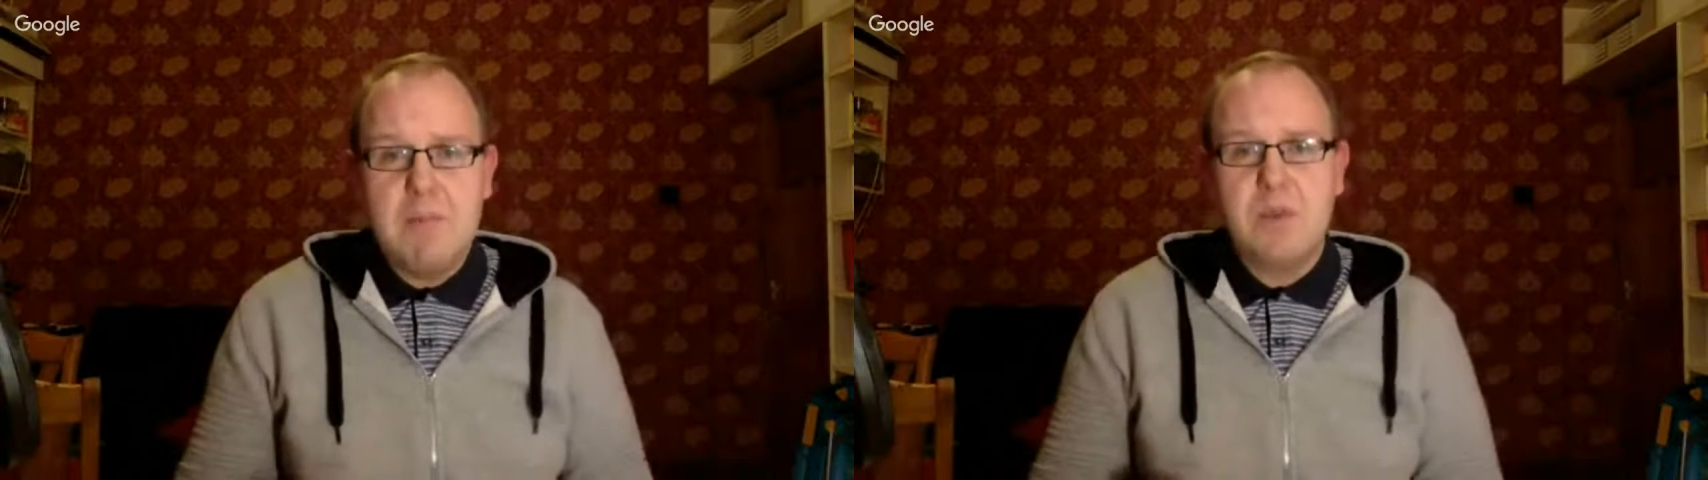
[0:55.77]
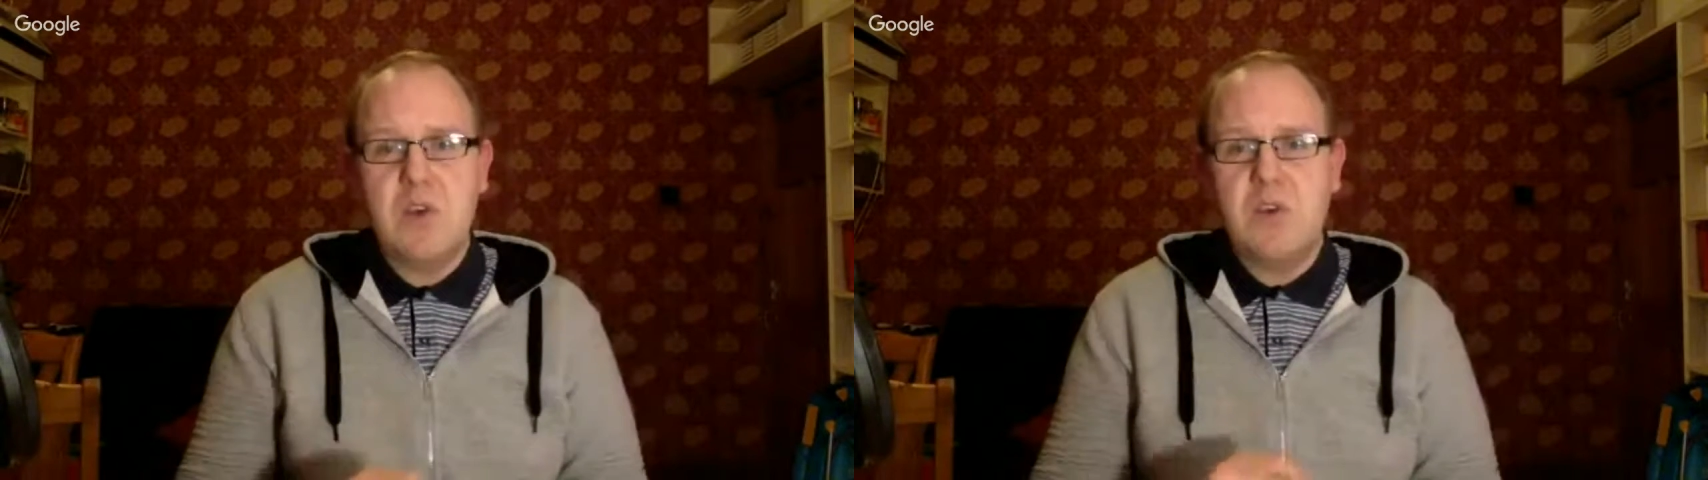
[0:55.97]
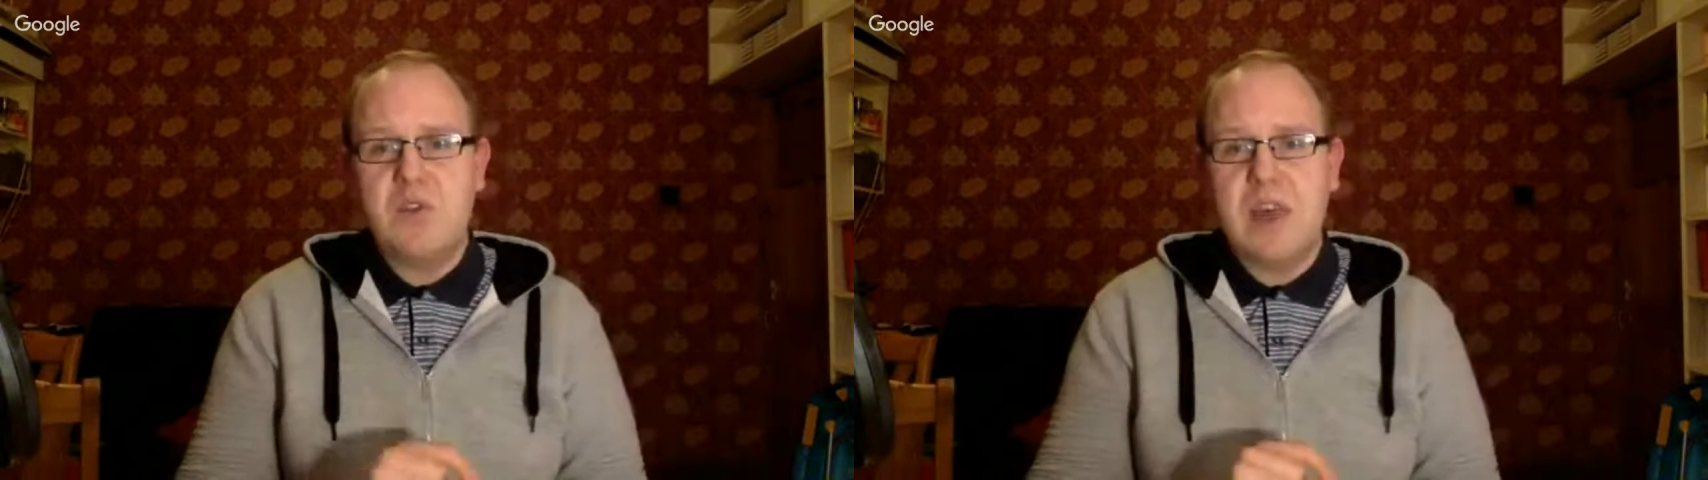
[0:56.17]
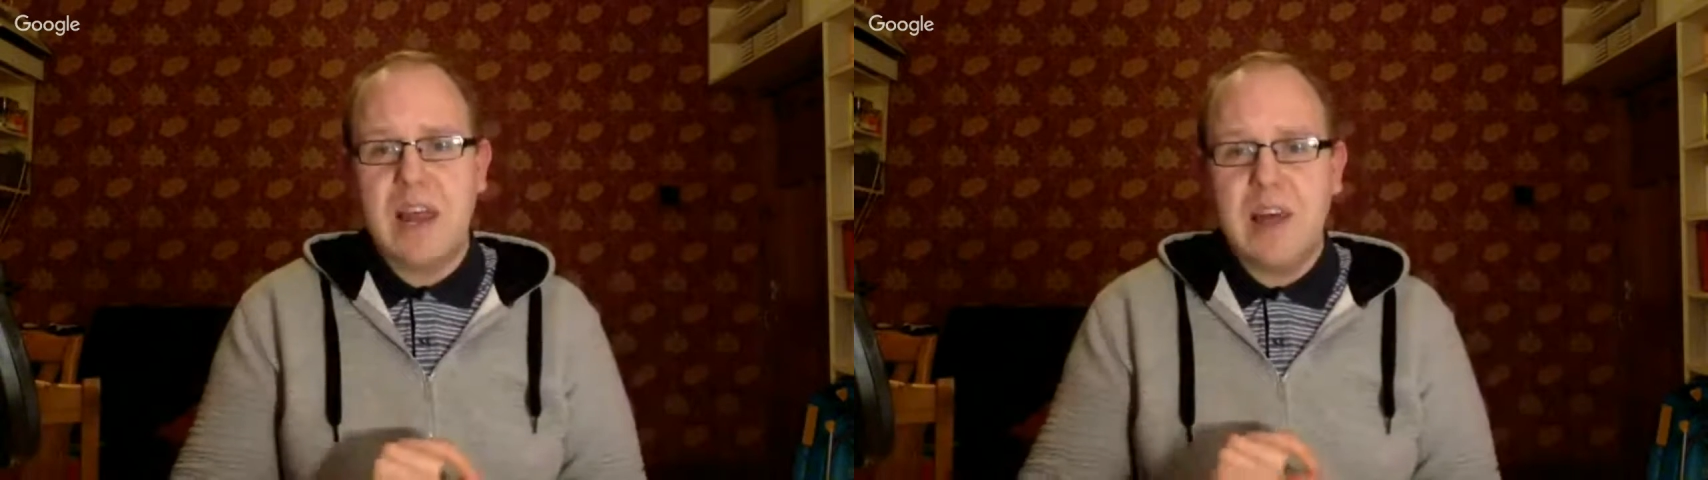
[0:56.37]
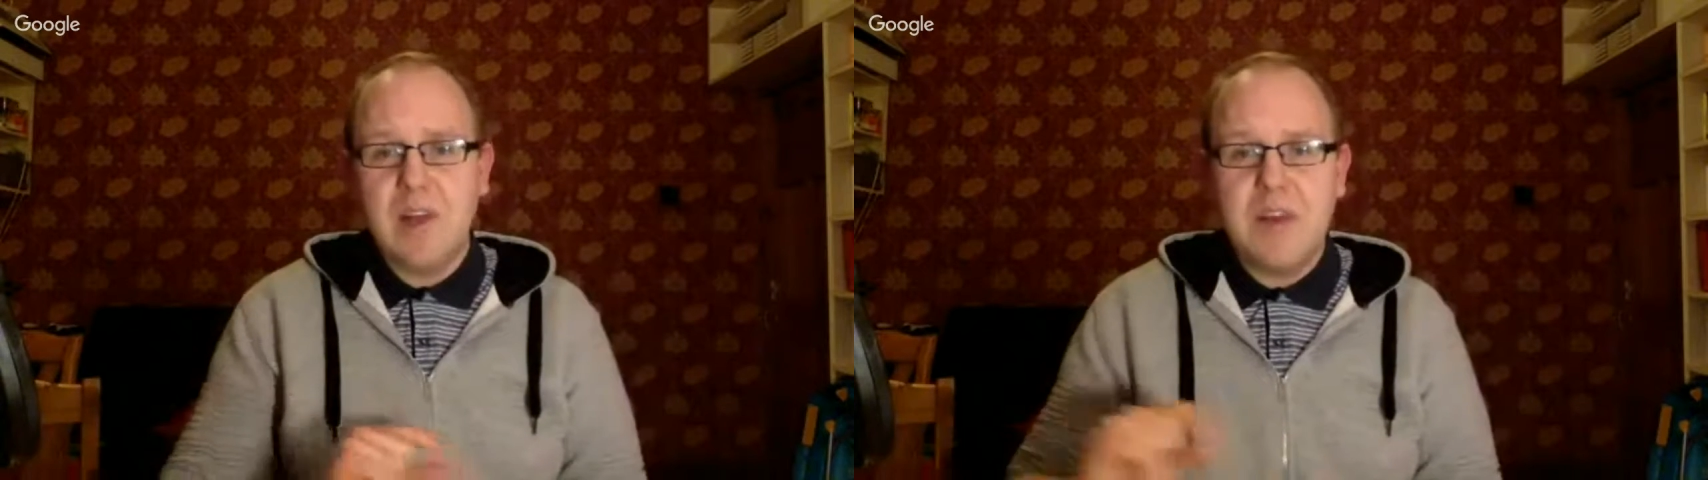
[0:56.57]
you'll see a
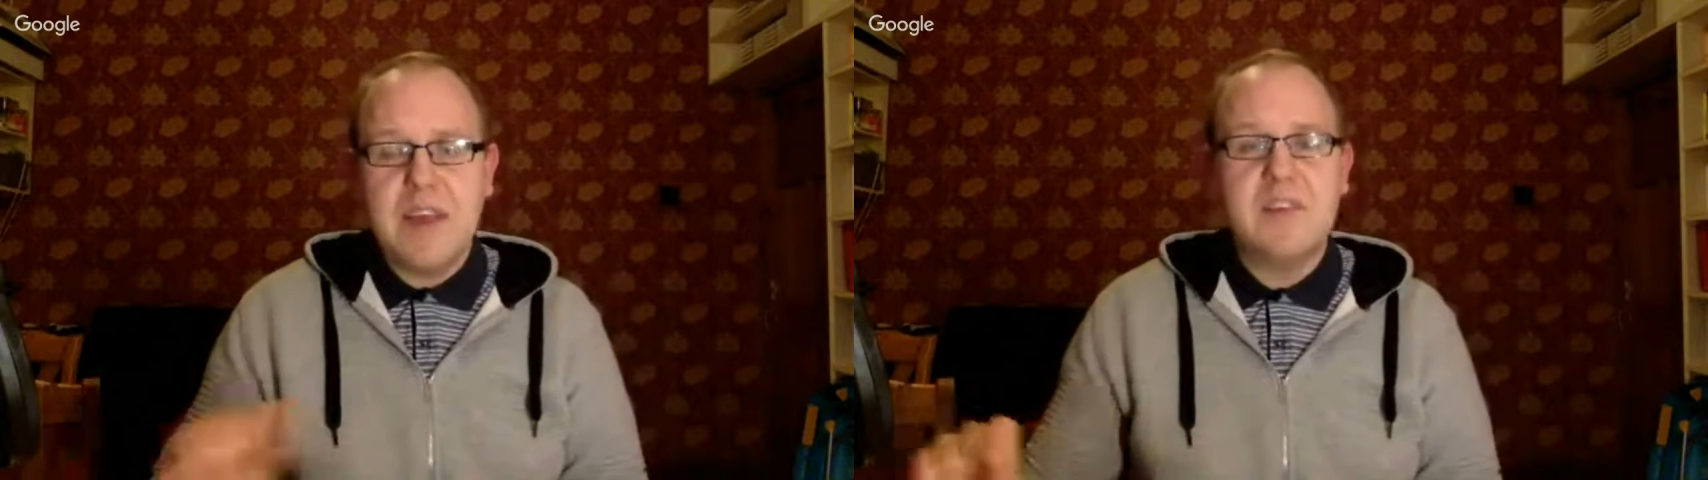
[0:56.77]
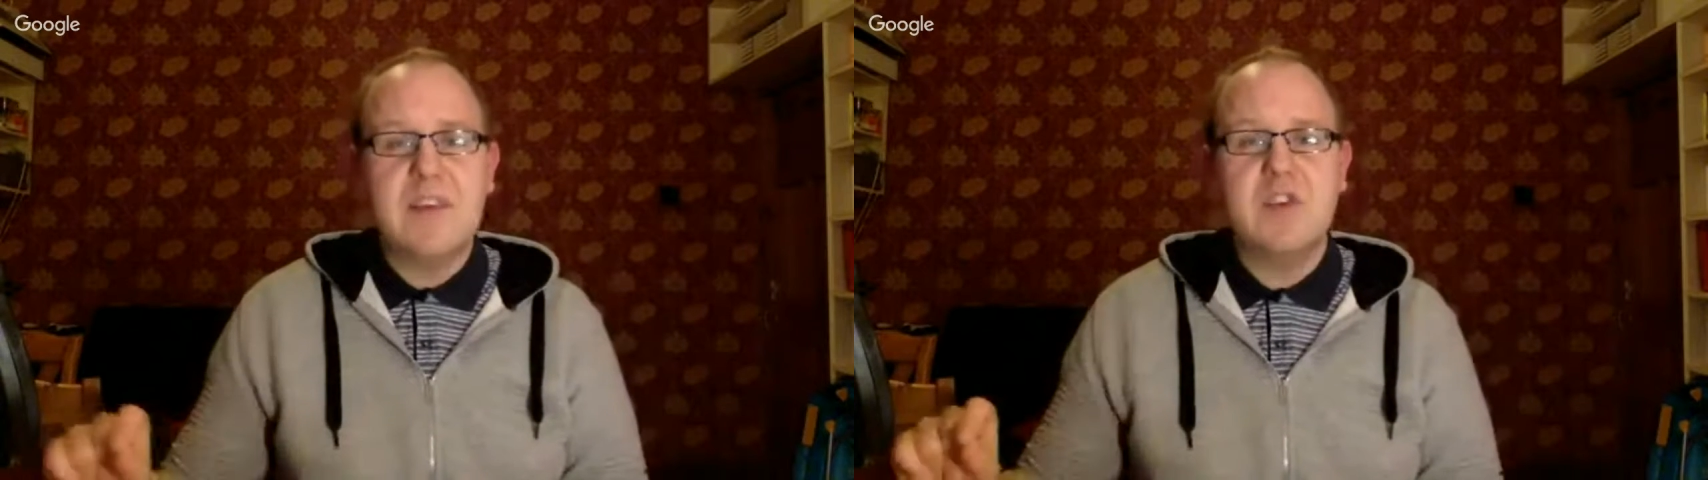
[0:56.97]
little thing that says